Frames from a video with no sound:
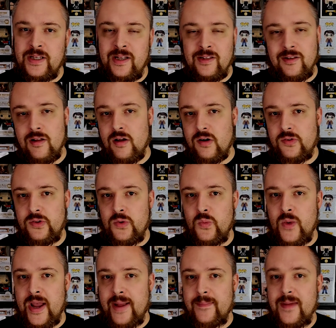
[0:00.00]
along the
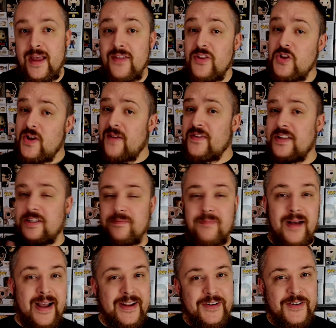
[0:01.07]
way. Then you have these
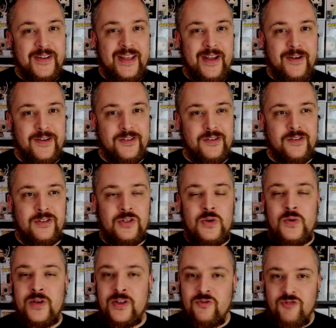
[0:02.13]
minor characters who
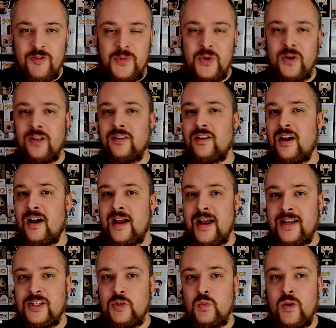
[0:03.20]
contribute a lot
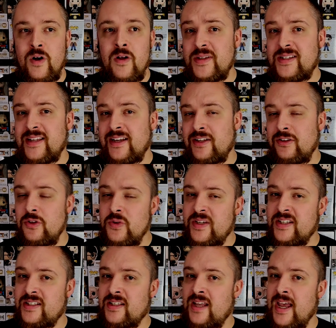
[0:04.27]
as well. It's like
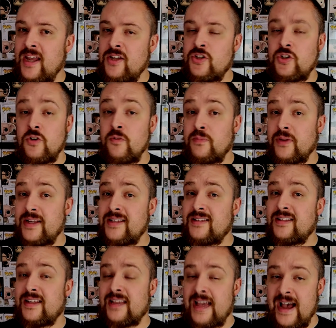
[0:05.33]
Lucas Gage, who plays
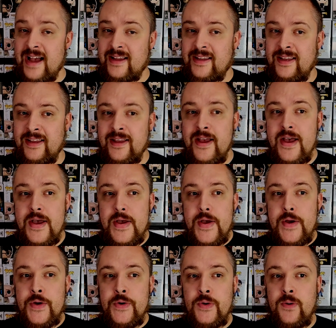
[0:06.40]
the Cat King,
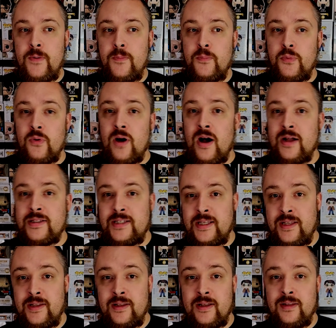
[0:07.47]
who brought
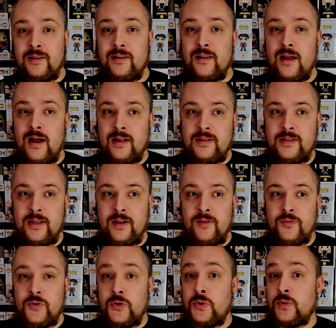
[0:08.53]
in a lot
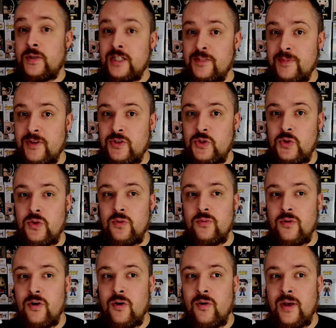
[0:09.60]
of charisma to the
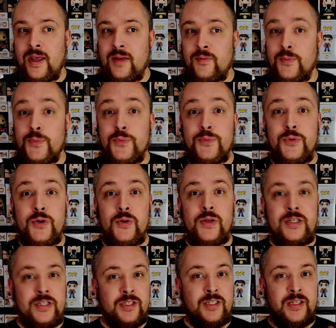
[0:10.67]
role and really
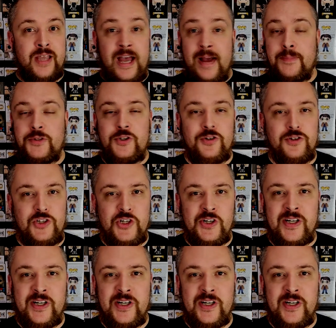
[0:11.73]
just captured your